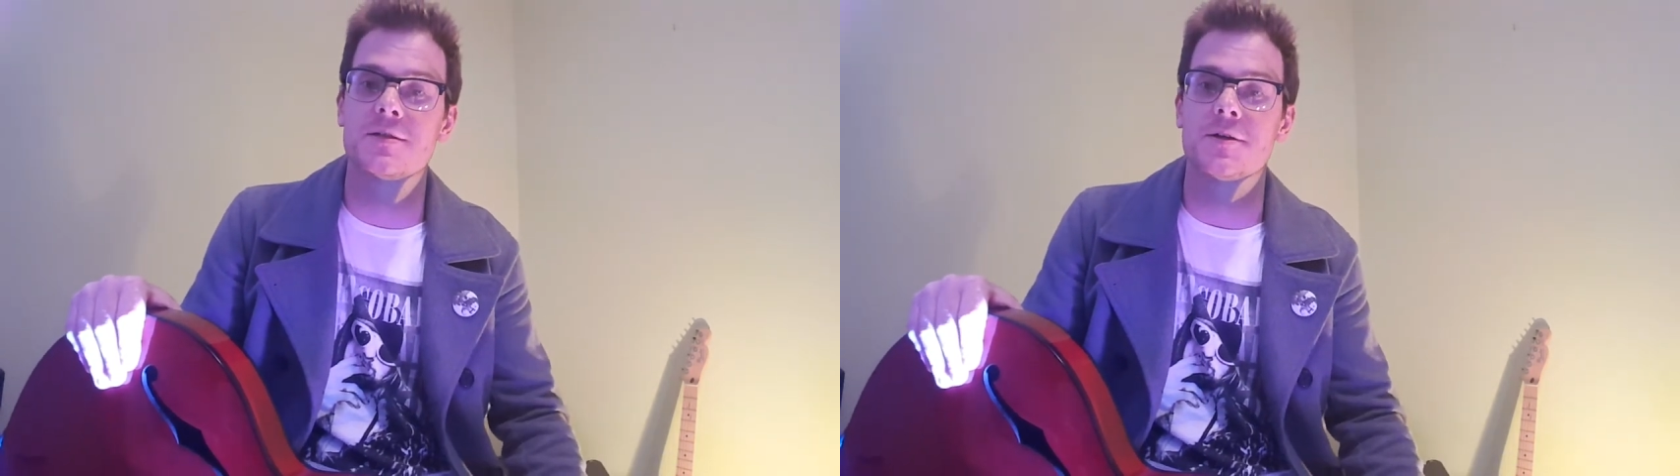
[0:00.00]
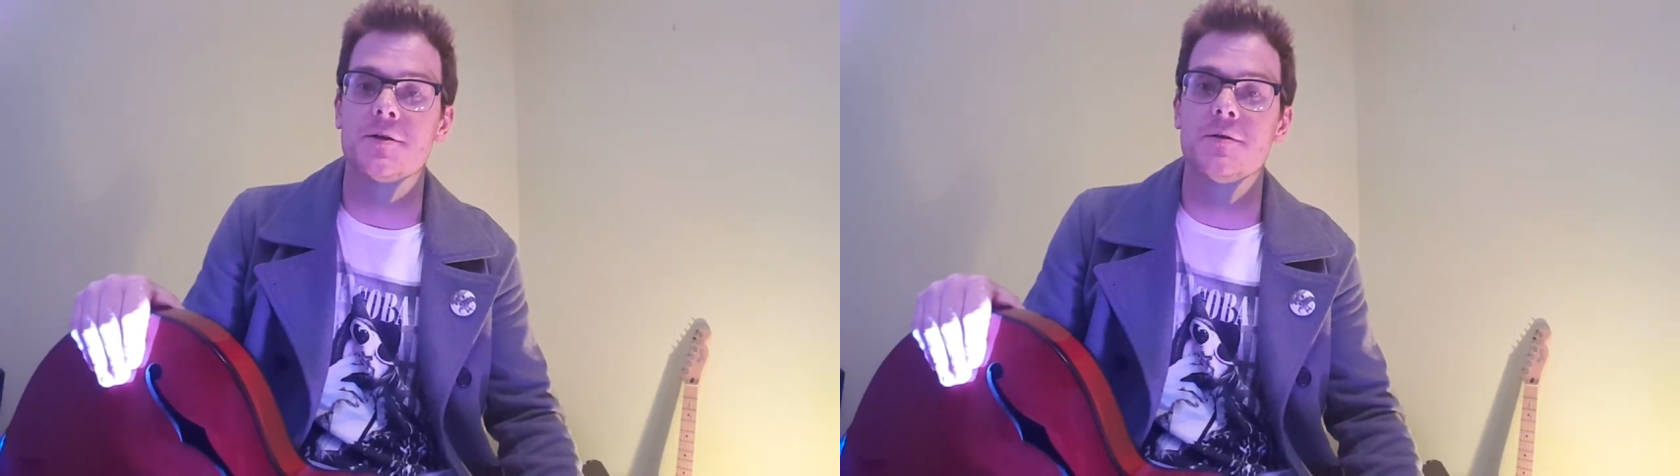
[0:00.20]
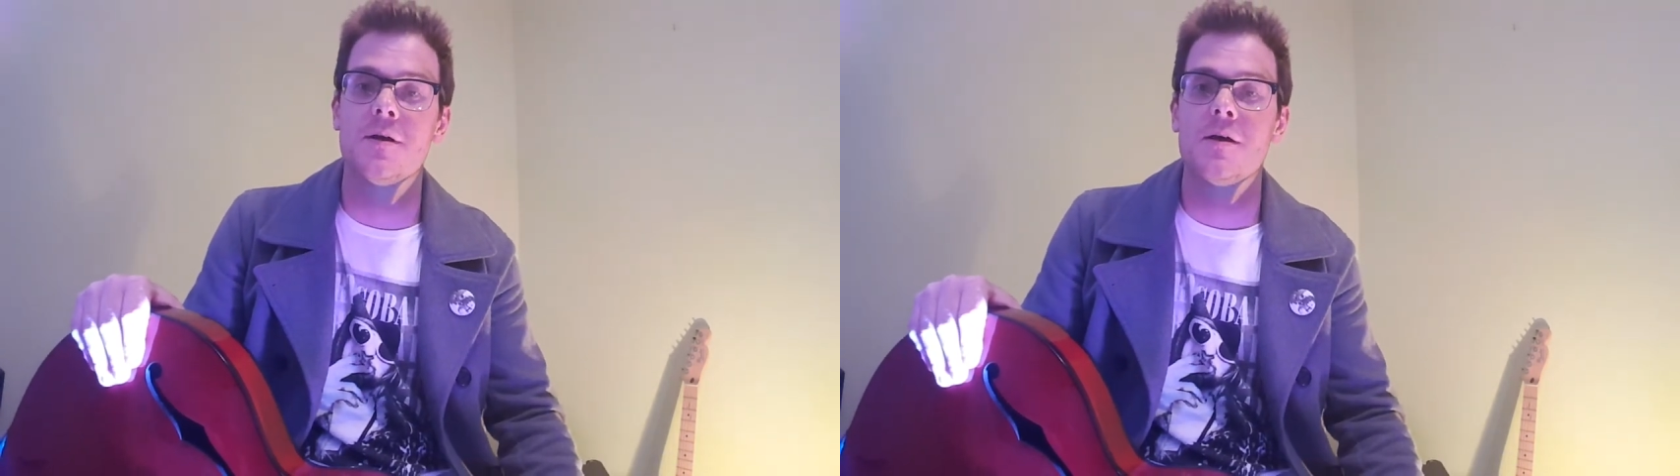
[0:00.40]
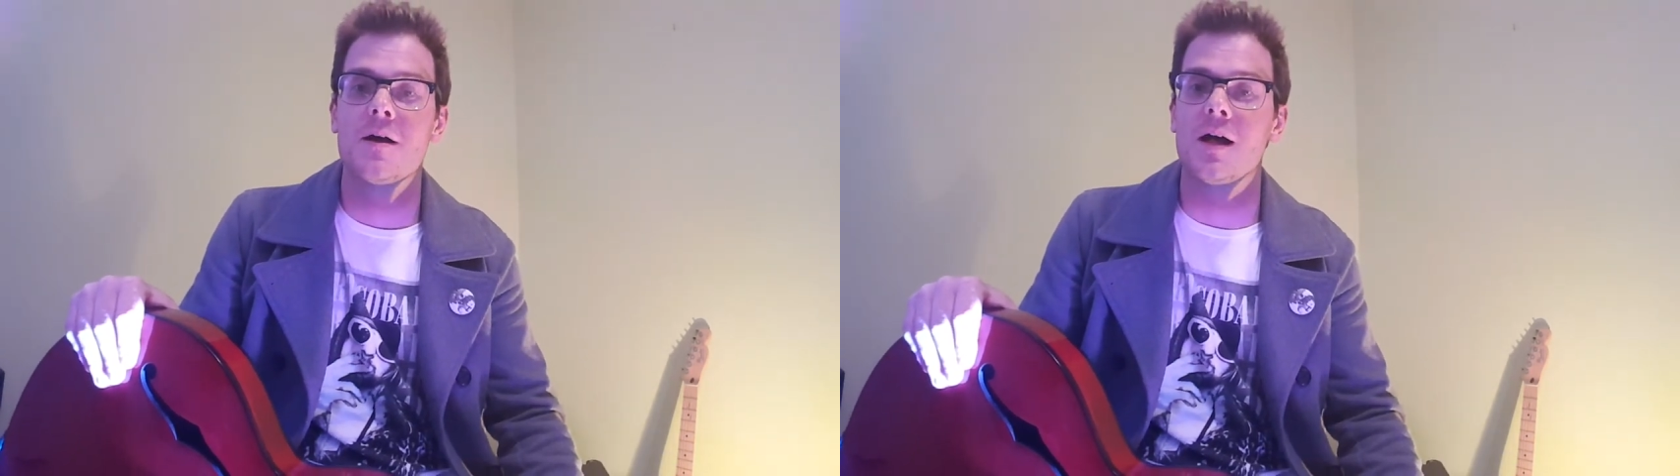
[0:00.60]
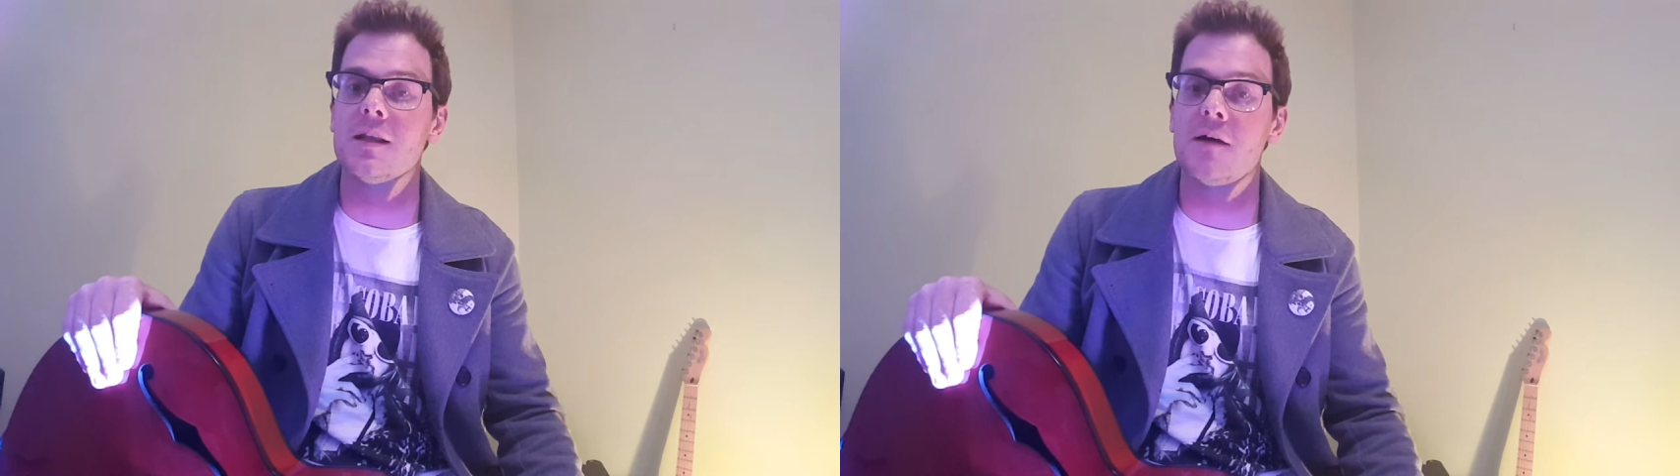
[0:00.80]
So
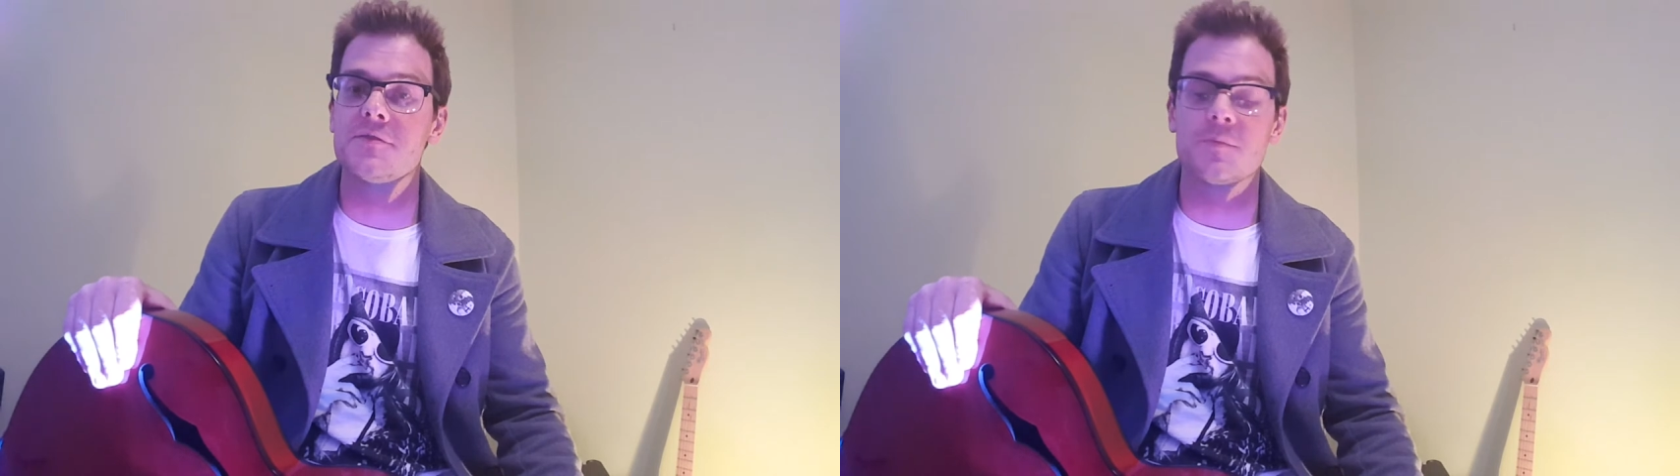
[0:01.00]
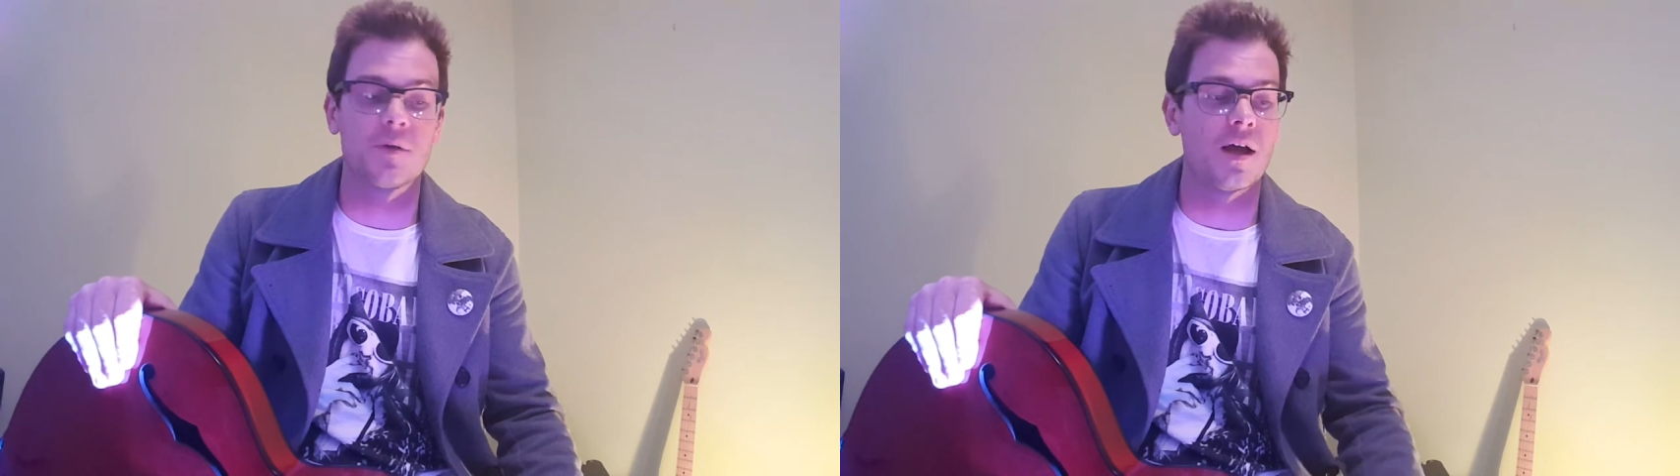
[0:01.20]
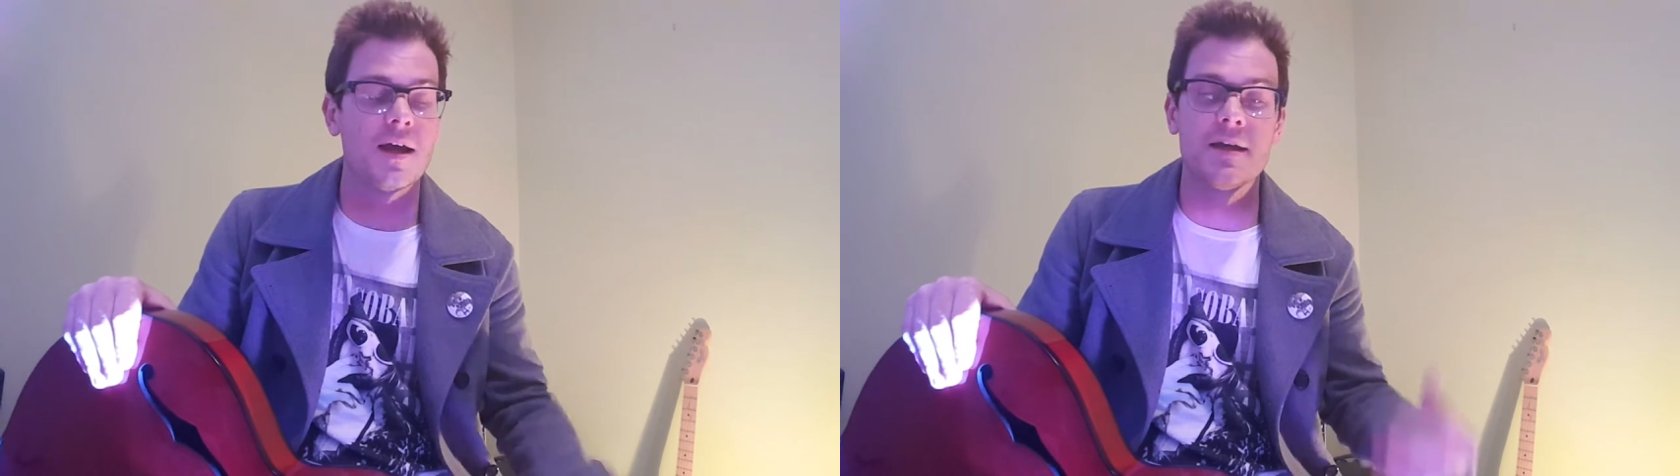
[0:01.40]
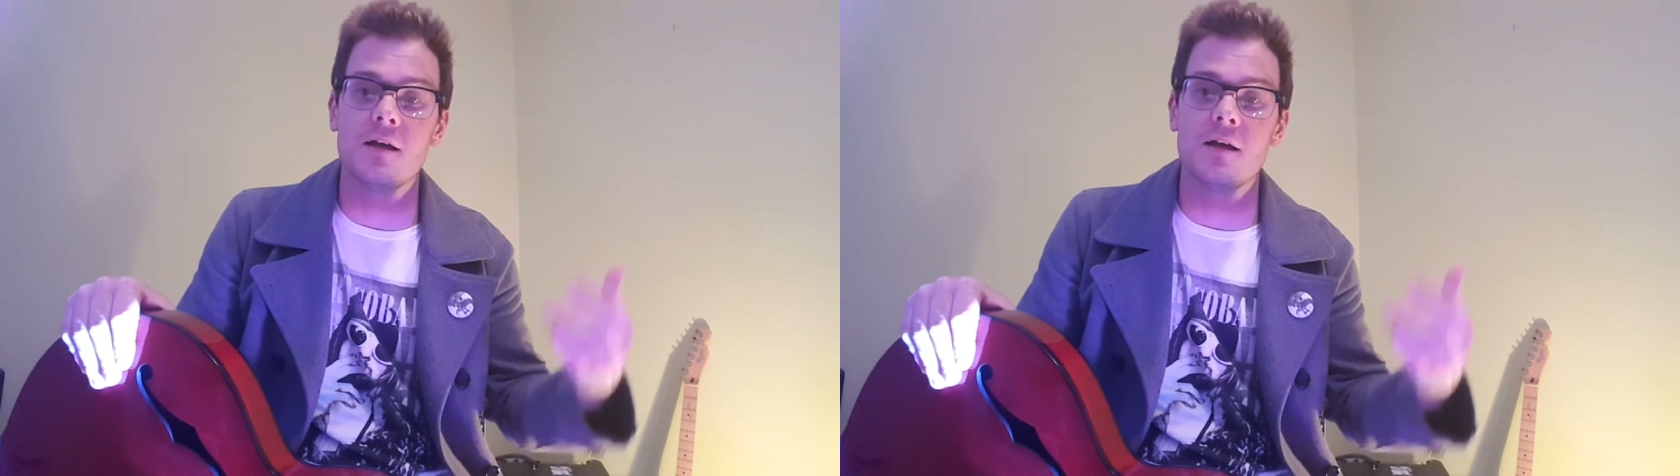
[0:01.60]
I love to play.